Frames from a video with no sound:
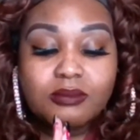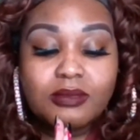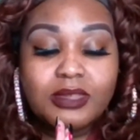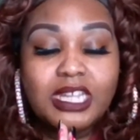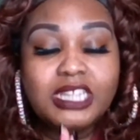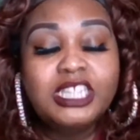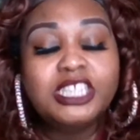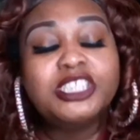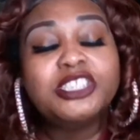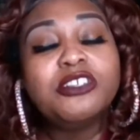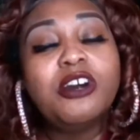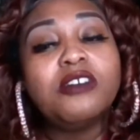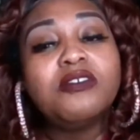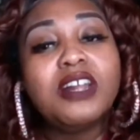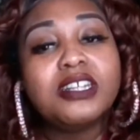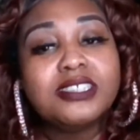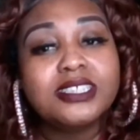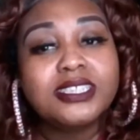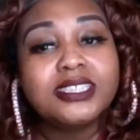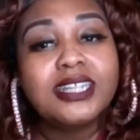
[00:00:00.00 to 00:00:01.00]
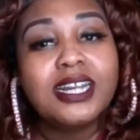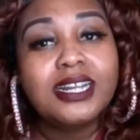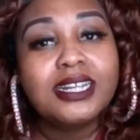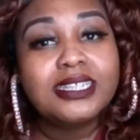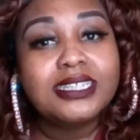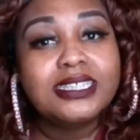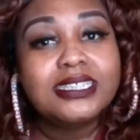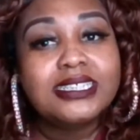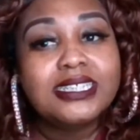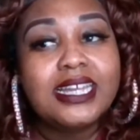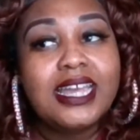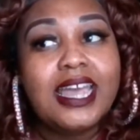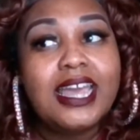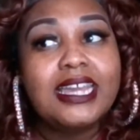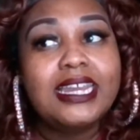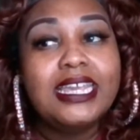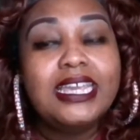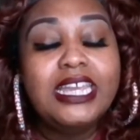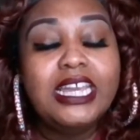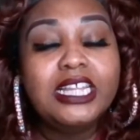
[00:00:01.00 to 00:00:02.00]
this Soft Life Society
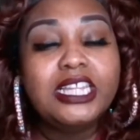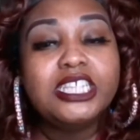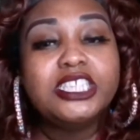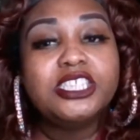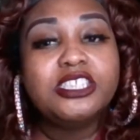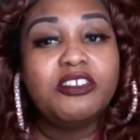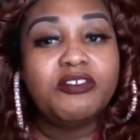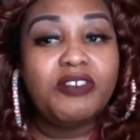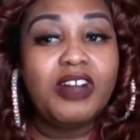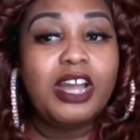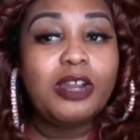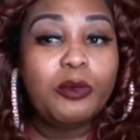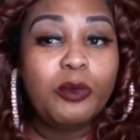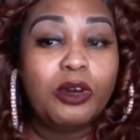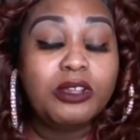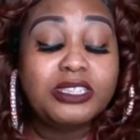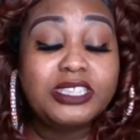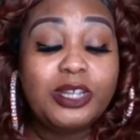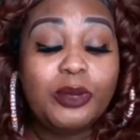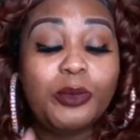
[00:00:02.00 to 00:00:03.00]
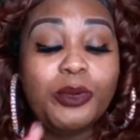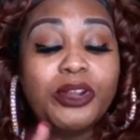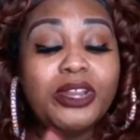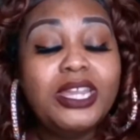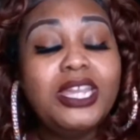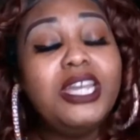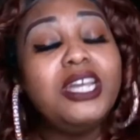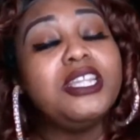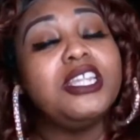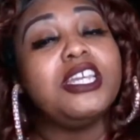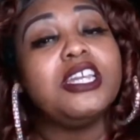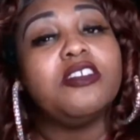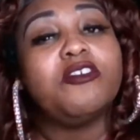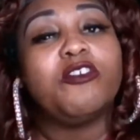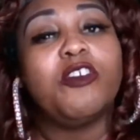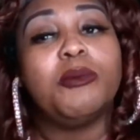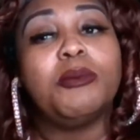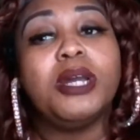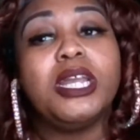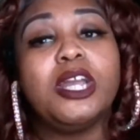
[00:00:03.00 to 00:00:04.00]
and healing to divine wealth is that we're healing
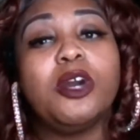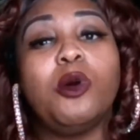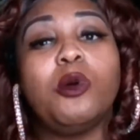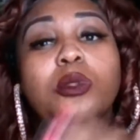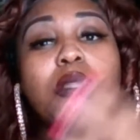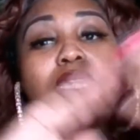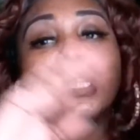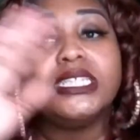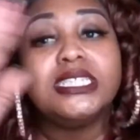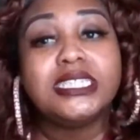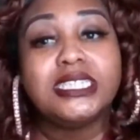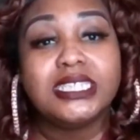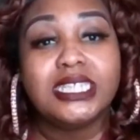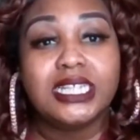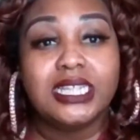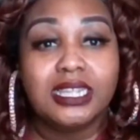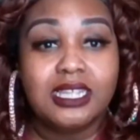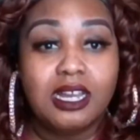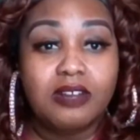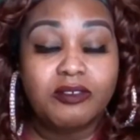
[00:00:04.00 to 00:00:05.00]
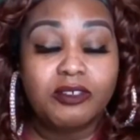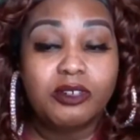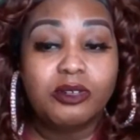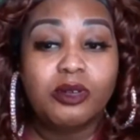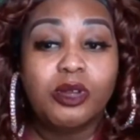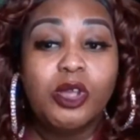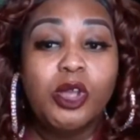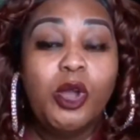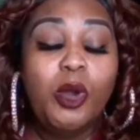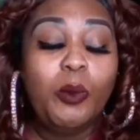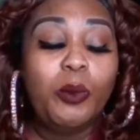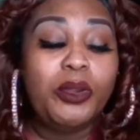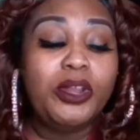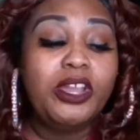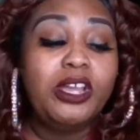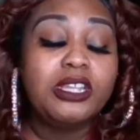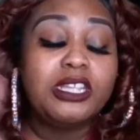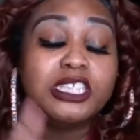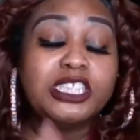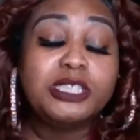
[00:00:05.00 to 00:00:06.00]
from a holistic level. We're
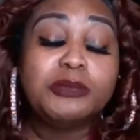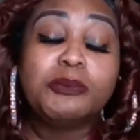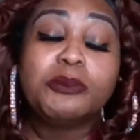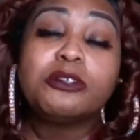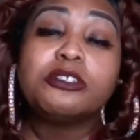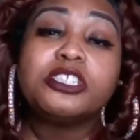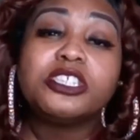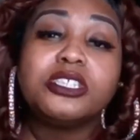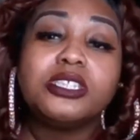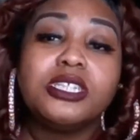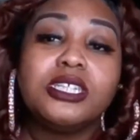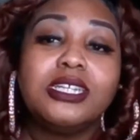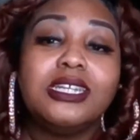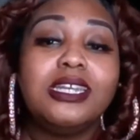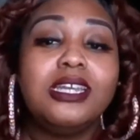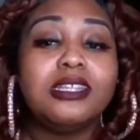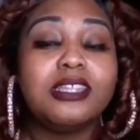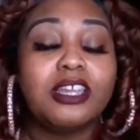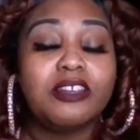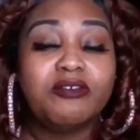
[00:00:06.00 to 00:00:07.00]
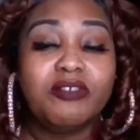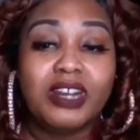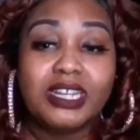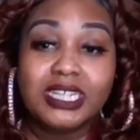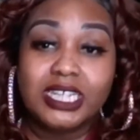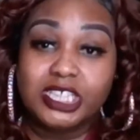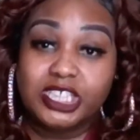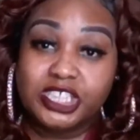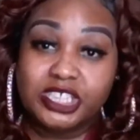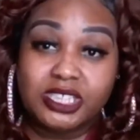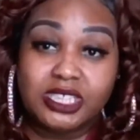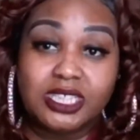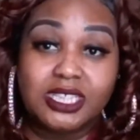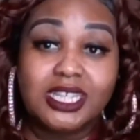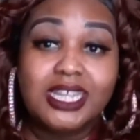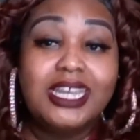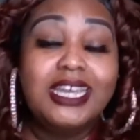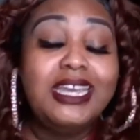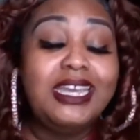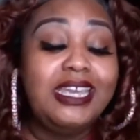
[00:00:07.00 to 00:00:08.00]
healing spiritually, healing
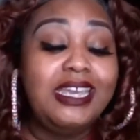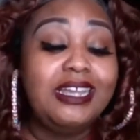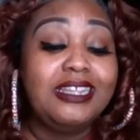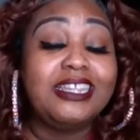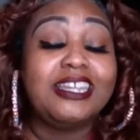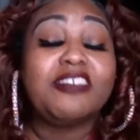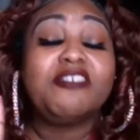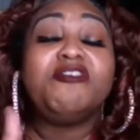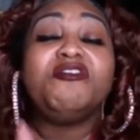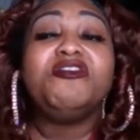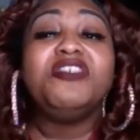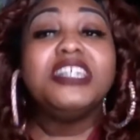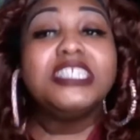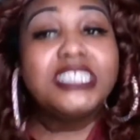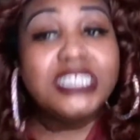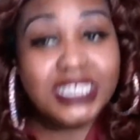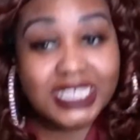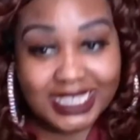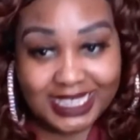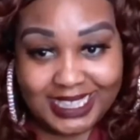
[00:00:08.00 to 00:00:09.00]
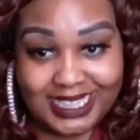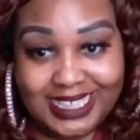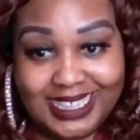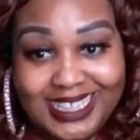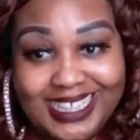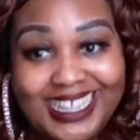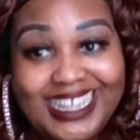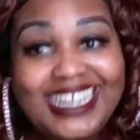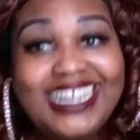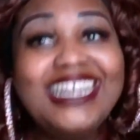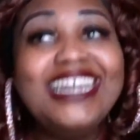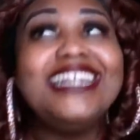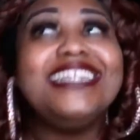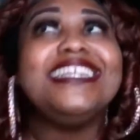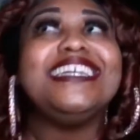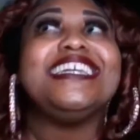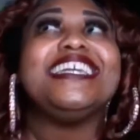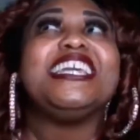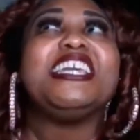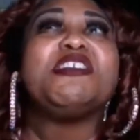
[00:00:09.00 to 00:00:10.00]
financially, healing physically,
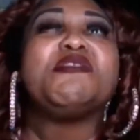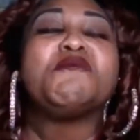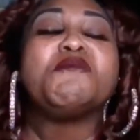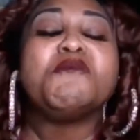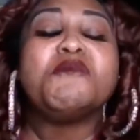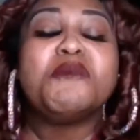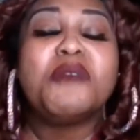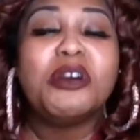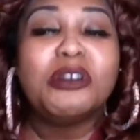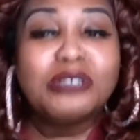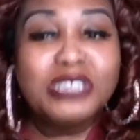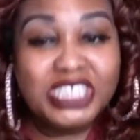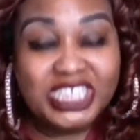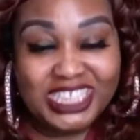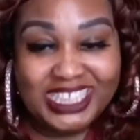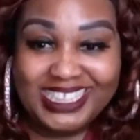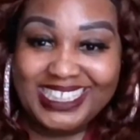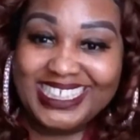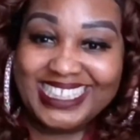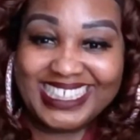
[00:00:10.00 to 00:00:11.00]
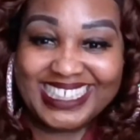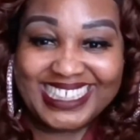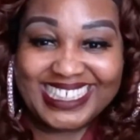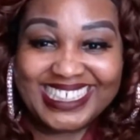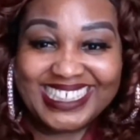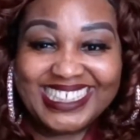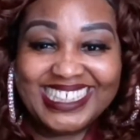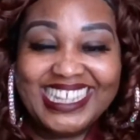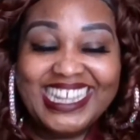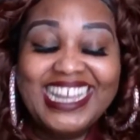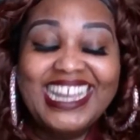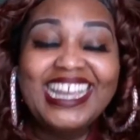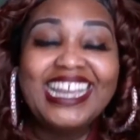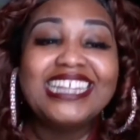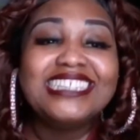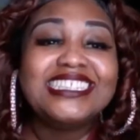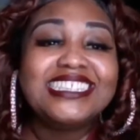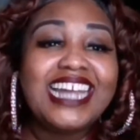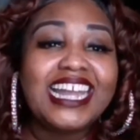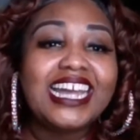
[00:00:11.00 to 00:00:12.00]
healing emotionally,
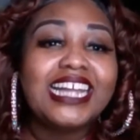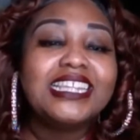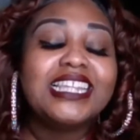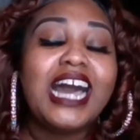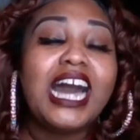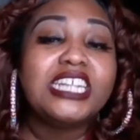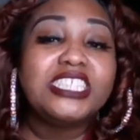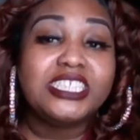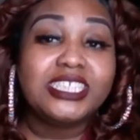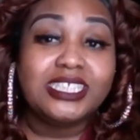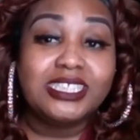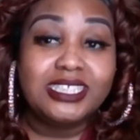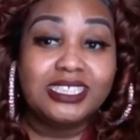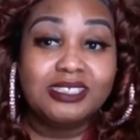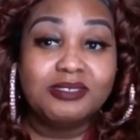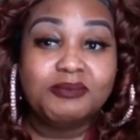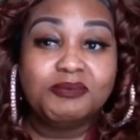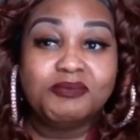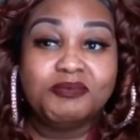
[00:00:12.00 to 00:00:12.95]
and psychologically.